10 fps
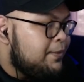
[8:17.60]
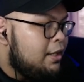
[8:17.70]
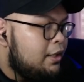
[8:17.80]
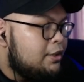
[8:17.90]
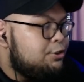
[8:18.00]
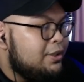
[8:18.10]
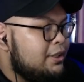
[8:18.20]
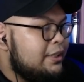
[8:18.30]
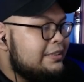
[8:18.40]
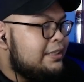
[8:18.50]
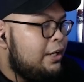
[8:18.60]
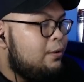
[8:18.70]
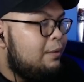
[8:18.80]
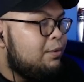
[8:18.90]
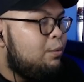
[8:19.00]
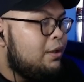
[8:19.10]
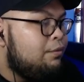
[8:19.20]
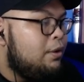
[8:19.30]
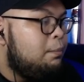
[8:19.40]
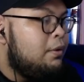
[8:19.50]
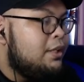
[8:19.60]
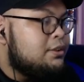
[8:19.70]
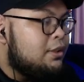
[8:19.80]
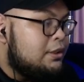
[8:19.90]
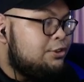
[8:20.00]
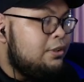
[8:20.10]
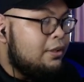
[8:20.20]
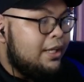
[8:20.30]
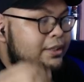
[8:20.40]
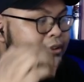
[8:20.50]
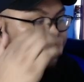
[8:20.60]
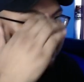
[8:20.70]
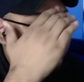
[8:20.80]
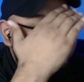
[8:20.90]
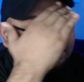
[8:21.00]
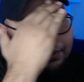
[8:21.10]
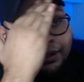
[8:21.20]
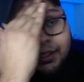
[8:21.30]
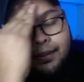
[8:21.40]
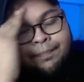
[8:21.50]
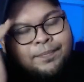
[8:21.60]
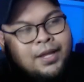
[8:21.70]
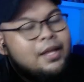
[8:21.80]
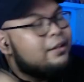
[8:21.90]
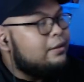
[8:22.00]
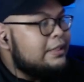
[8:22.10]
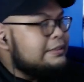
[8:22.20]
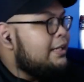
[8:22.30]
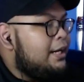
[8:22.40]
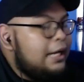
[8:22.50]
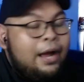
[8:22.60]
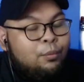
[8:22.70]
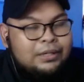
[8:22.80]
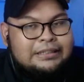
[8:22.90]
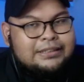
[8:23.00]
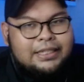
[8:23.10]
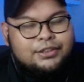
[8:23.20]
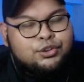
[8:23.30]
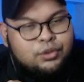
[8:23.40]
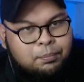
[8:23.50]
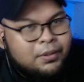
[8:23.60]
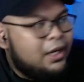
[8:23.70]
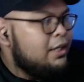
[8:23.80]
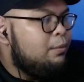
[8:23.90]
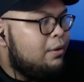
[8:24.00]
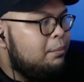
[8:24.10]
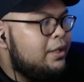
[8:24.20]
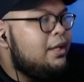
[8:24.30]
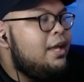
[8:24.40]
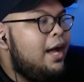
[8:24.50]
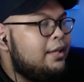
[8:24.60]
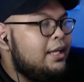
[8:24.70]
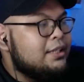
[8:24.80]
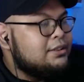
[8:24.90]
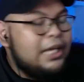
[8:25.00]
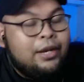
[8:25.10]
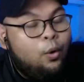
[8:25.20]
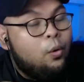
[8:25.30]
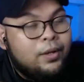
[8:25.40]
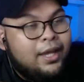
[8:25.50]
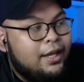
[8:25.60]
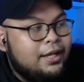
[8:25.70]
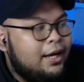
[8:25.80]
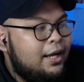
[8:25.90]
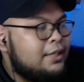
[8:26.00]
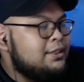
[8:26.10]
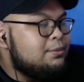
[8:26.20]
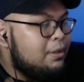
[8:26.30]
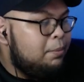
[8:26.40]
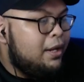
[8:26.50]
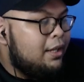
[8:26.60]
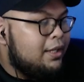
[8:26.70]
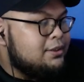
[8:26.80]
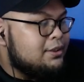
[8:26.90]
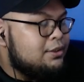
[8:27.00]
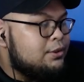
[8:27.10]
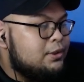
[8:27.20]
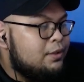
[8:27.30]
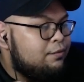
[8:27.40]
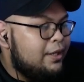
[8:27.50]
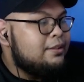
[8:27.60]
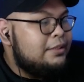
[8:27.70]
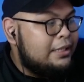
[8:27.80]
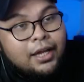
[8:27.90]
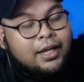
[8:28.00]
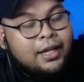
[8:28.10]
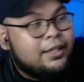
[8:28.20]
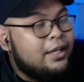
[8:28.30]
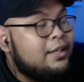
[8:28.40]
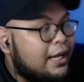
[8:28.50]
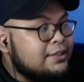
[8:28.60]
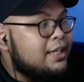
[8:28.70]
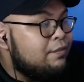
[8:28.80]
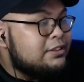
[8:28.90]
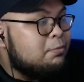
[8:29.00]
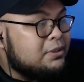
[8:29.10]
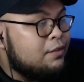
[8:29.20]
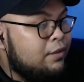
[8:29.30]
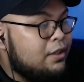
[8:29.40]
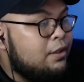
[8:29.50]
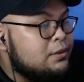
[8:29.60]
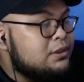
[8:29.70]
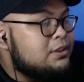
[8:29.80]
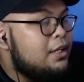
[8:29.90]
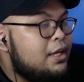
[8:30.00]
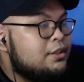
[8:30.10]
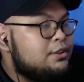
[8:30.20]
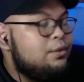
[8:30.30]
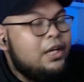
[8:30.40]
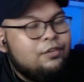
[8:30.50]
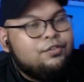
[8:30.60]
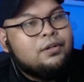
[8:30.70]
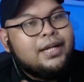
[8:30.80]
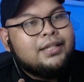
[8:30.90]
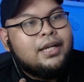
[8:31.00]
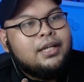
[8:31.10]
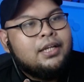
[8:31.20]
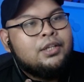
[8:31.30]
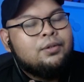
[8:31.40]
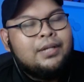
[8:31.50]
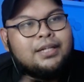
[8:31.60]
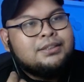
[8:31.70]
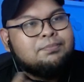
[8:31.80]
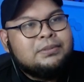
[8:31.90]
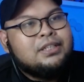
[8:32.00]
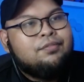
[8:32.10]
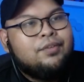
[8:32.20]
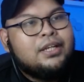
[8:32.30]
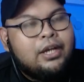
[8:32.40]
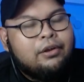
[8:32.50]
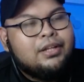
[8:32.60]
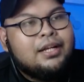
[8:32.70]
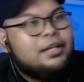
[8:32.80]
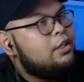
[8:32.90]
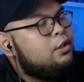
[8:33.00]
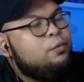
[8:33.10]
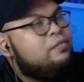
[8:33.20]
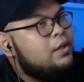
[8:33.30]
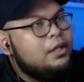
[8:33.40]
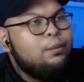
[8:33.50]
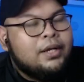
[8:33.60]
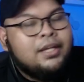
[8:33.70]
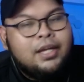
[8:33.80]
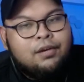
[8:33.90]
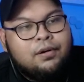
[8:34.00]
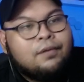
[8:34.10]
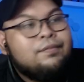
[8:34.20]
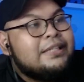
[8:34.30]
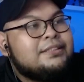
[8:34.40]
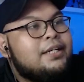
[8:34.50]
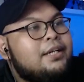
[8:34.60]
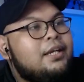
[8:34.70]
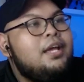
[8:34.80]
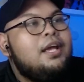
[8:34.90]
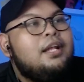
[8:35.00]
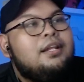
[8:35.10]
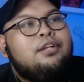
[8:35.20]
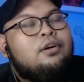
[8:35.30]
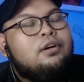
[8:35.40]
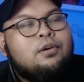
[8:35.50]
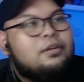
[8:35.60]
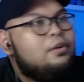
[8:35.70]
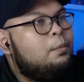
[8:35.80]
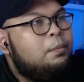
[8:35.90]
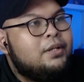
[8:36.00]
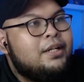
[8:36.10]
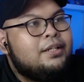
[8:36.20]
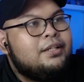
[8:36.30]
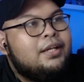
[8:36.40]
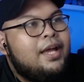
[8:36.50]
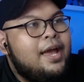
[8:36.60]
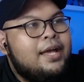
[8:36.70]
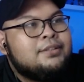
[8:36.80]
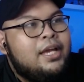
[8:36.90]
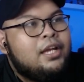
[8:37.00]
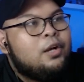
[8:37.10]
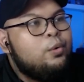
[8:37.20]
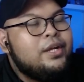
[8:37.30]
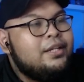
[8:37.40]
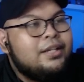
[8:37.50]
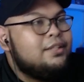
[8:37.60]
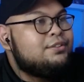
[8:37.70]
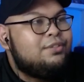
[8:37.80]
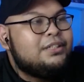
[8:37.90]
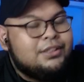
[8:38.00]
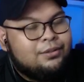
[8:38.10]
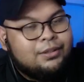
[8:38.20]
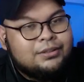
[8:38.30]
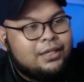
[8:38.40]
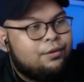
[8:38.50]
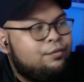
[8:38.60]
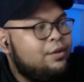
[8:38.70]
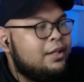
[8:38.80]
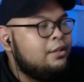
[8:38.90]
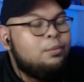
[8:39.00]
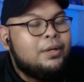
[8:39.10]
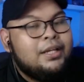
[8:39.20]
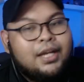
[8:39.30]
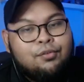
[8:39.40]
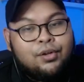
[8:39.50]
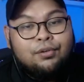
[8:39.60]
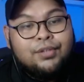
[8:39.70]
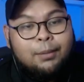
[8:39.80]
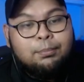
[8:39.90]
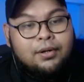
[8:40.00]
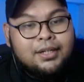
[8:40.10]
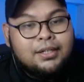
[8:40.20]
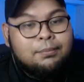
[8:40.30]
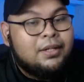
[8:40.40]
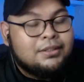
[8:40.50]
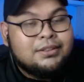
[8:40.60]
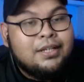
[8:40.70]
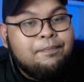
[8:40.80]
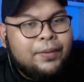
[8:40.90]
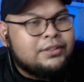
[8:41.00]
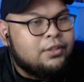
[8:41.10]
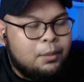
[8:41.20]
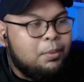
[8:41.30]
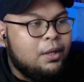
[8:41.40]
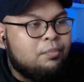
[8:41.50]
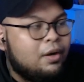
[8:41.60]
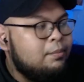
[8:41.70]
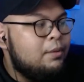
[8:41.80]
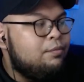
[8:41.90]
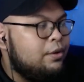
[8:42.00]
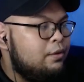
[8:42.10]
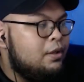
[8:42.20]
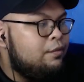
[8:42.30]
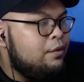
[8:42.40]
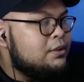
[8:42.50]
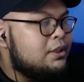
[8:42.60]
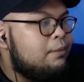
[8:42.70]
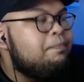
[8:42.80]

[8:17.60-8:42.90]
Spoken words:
The trigger is KO up to one of your opponent's cost 3 or less characters with blocker. Now this card, I wouldn't say it's super underwhelming. I think it's an okay card. I just want to pay attention to the fact that it does have a specific use. So if you're attacking into like a specific character card that you really want to get rid of, let's say like your opponent has a queen that is rested on the side of the field and you want to get rid of that blocker because it's gonna be a problem for you in the future,